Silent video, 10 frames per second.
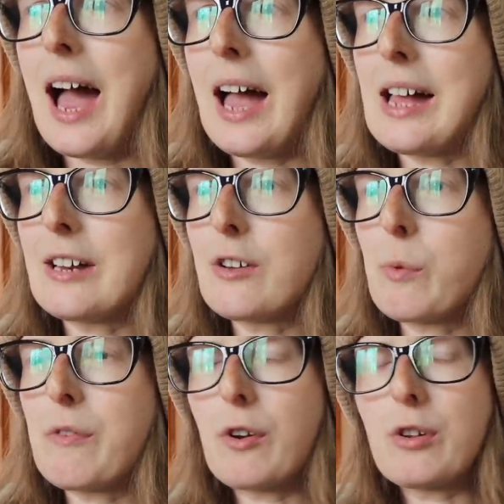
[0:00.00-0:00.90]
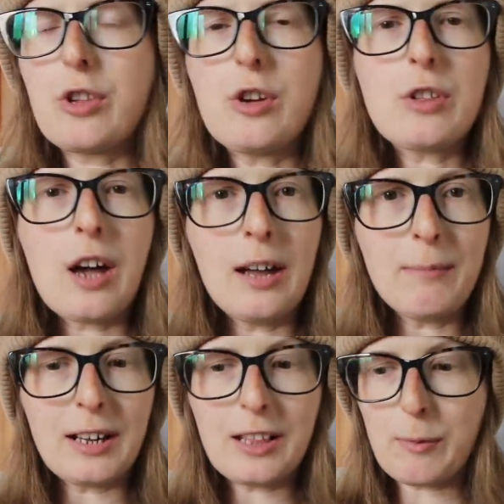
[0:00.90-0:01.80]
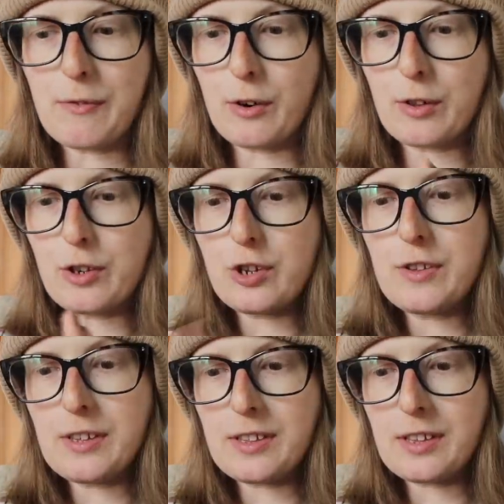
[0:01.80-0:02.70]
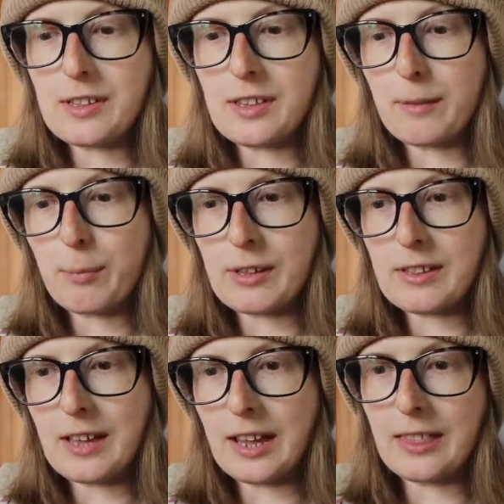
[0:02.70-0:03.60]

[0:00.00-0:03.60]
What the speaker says: And we follow two timelines. We follow the two sisters in the present day.